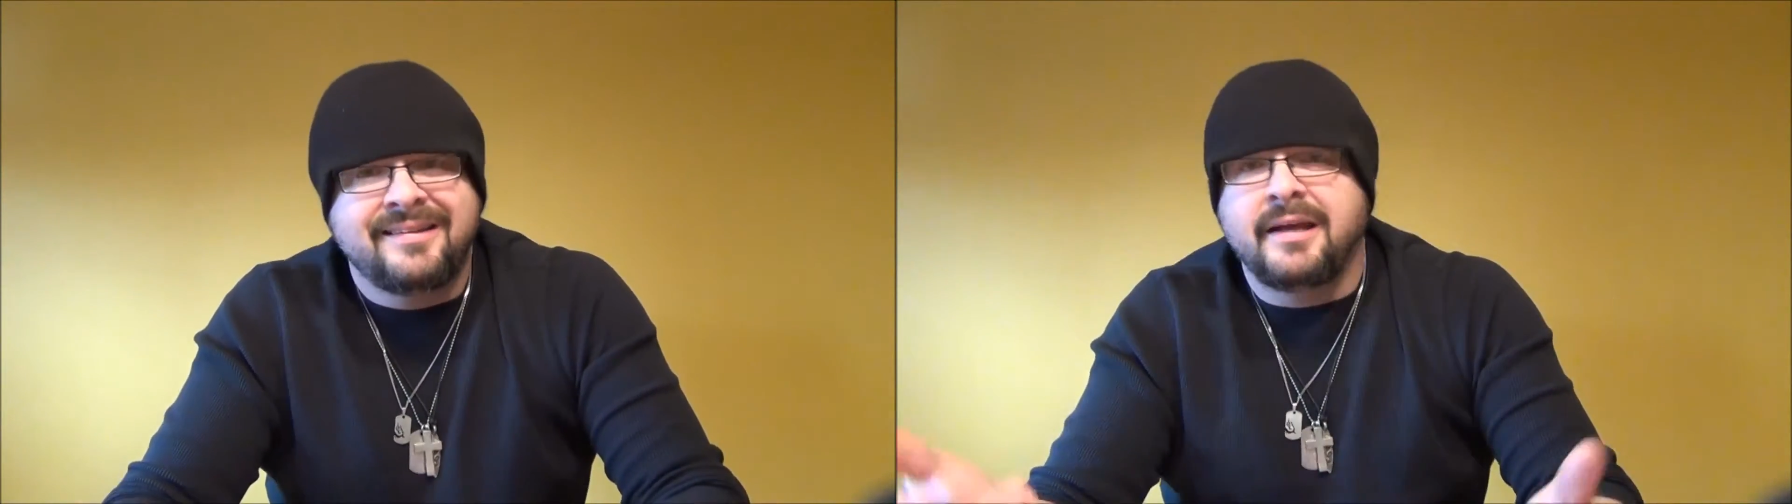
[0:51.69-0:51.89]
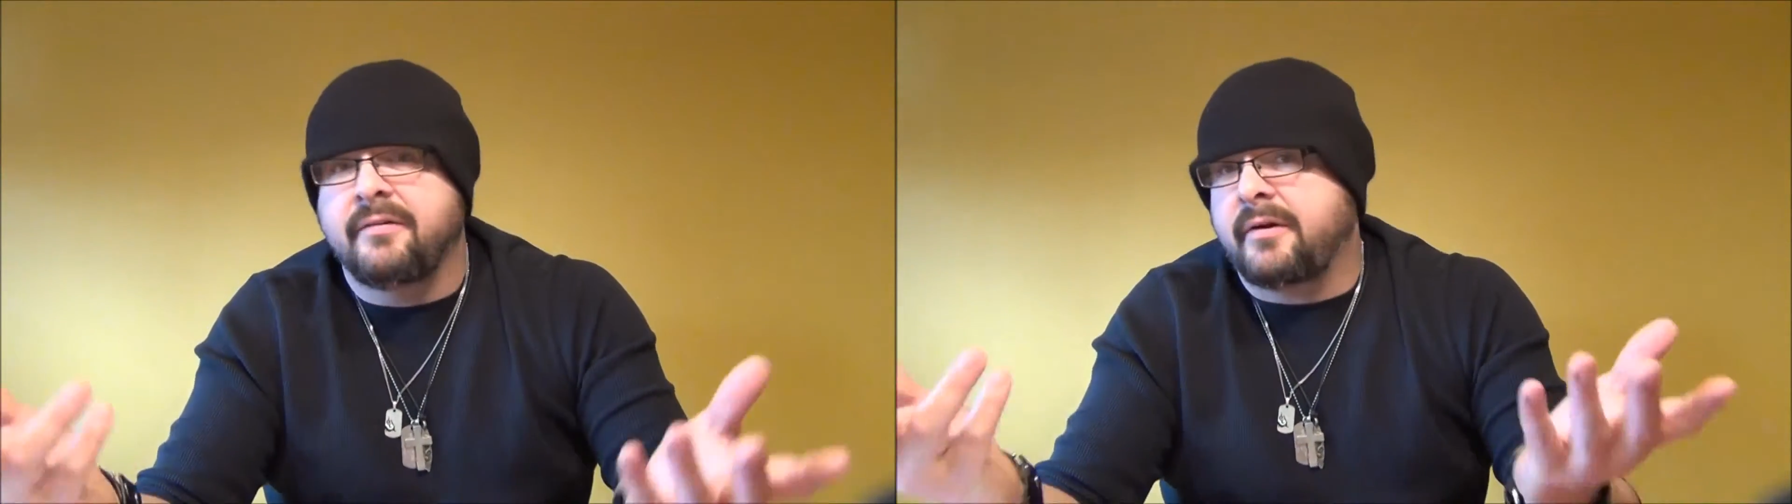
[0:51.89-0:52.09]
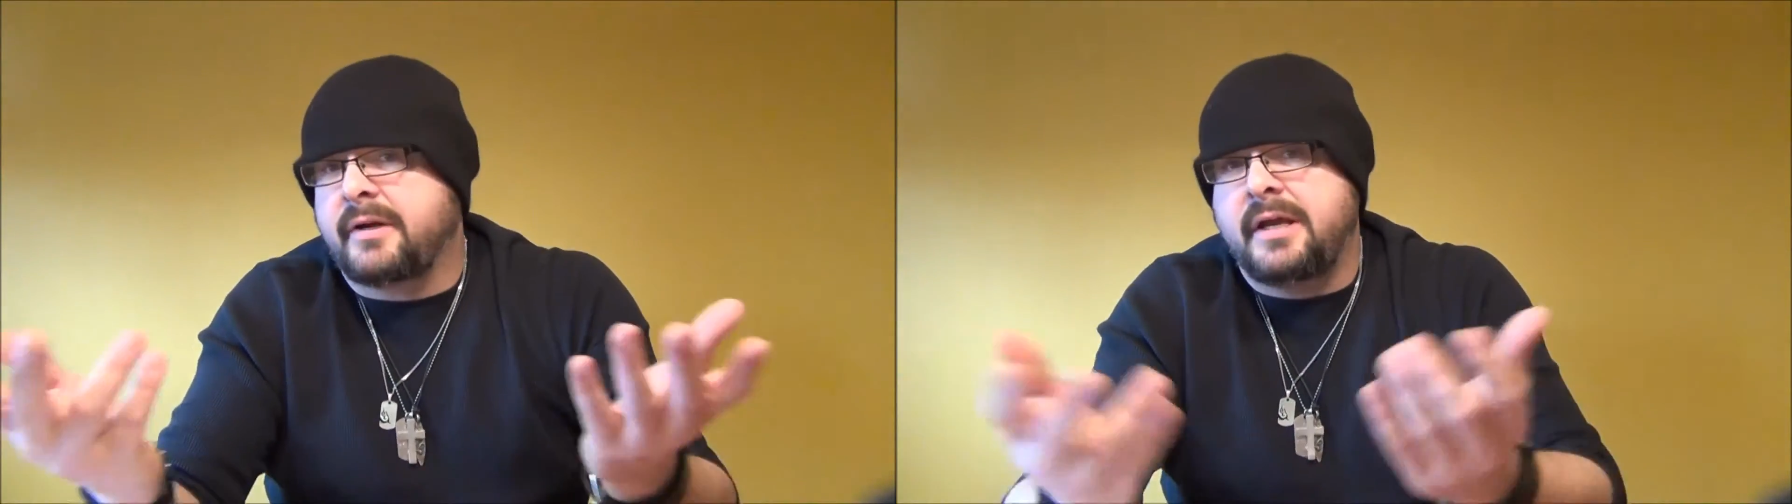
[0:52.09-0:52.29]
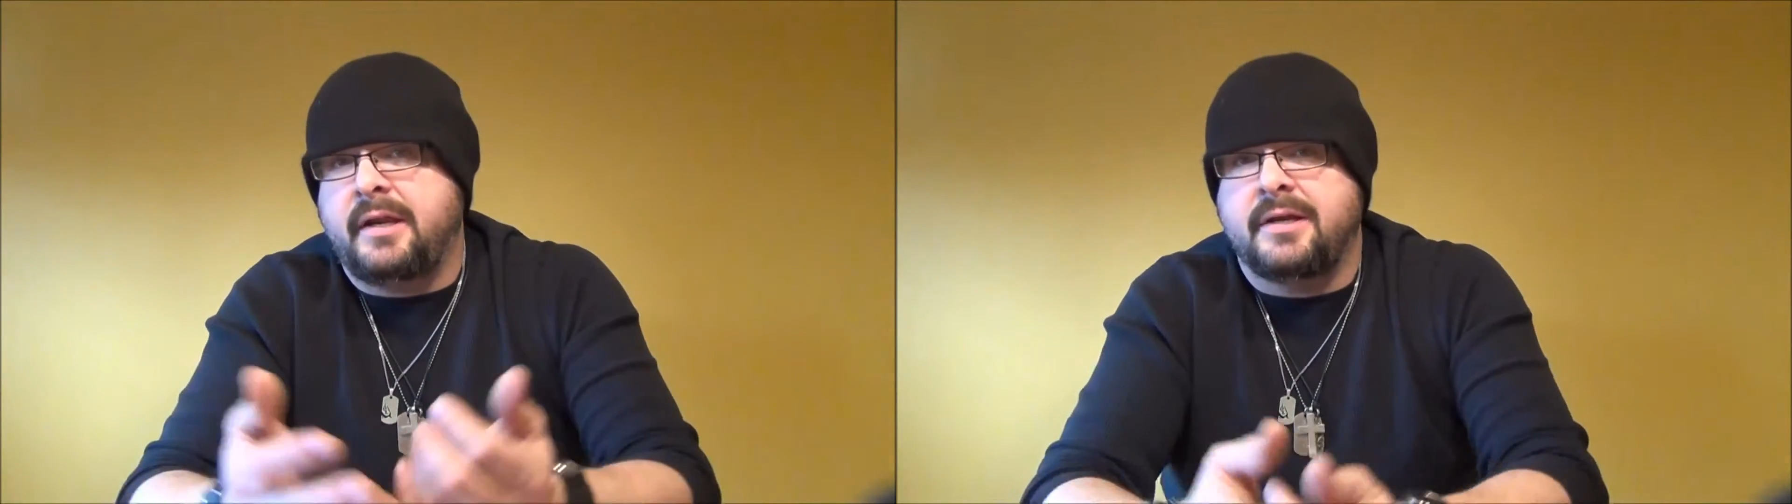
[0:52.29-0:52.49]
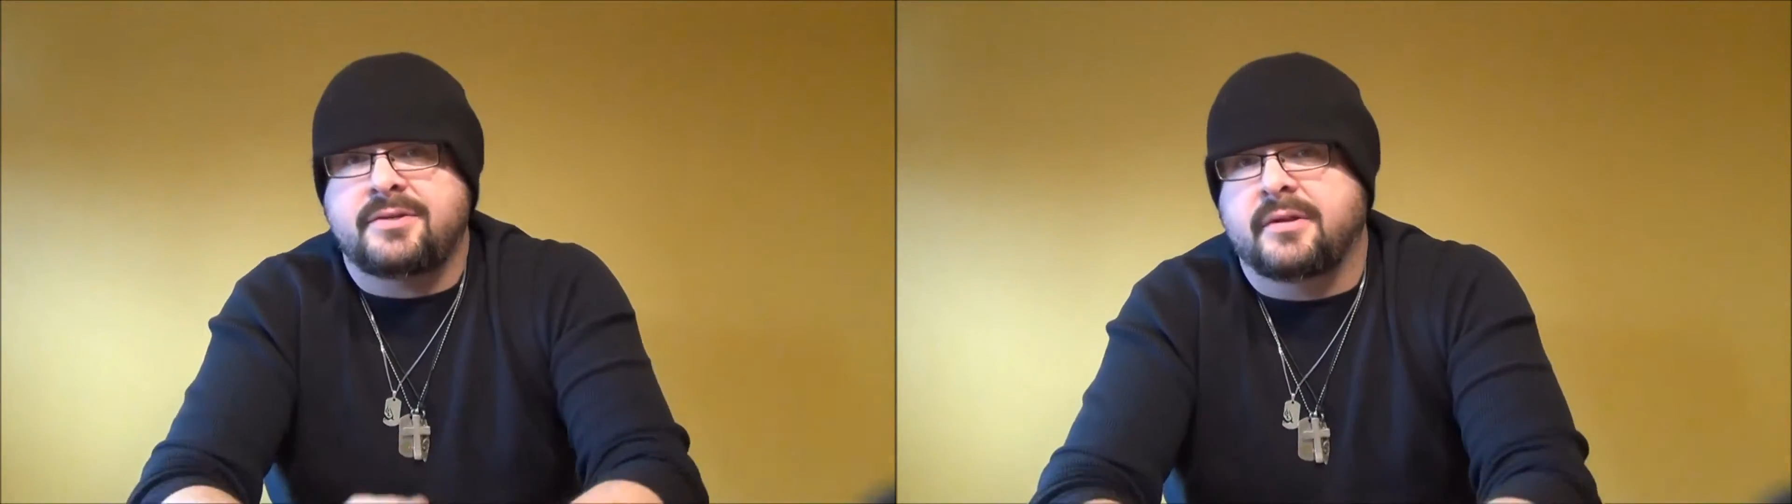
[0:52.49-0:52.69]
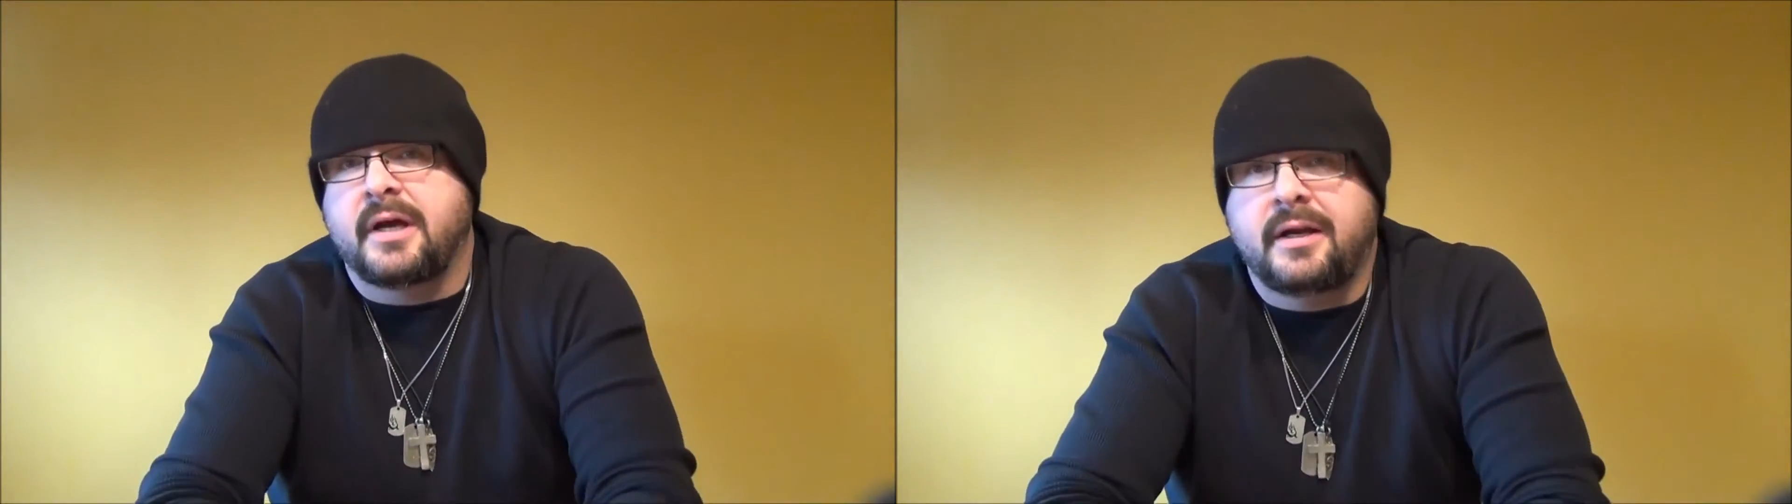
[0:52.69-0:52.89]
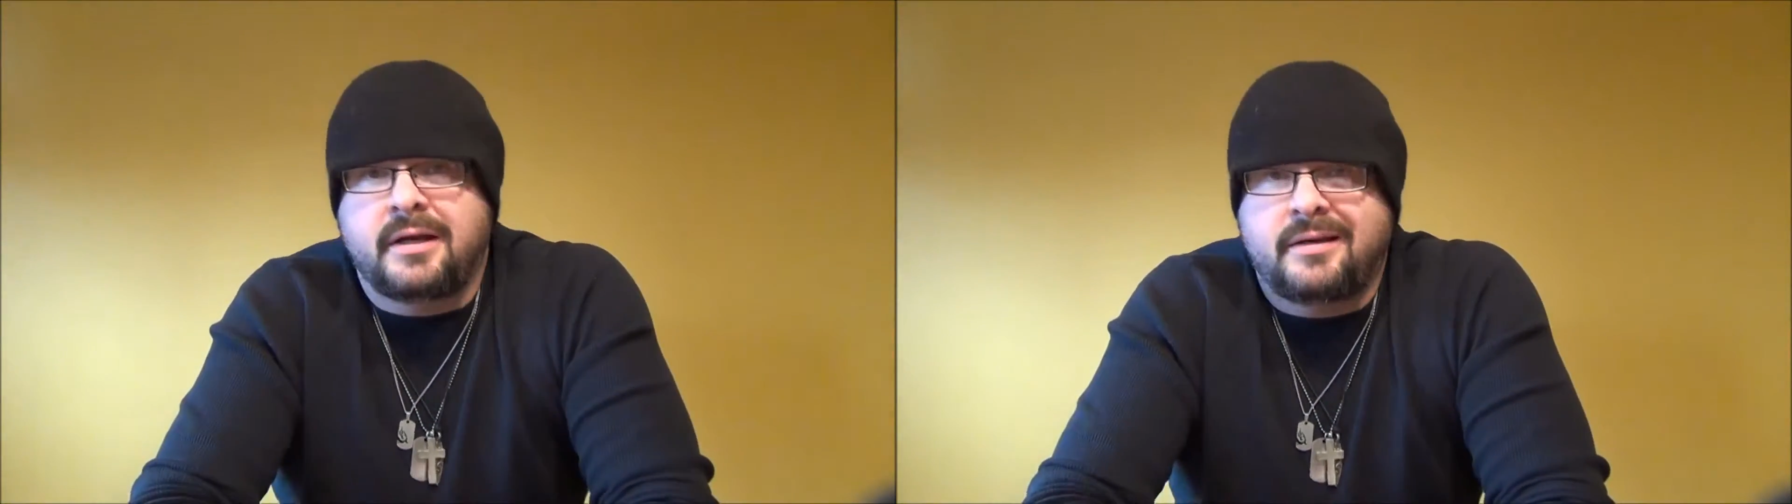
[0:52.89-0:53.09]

Dave, I can't answer that.